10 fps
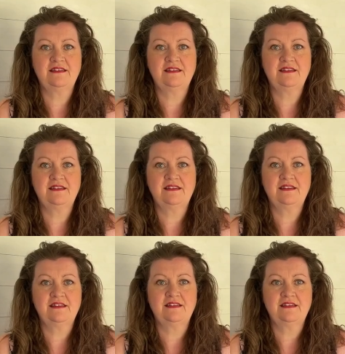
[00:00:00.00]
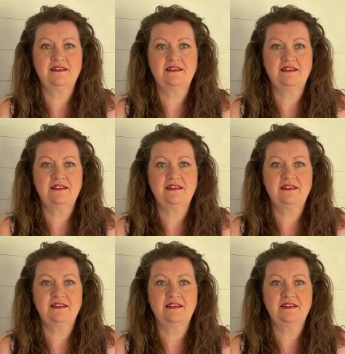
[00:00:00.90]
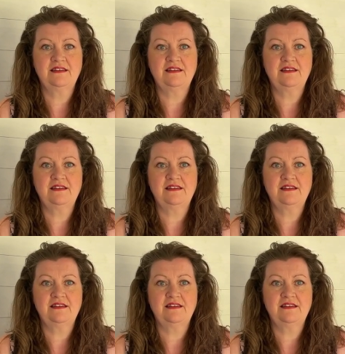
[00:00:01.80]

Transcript: [no speech]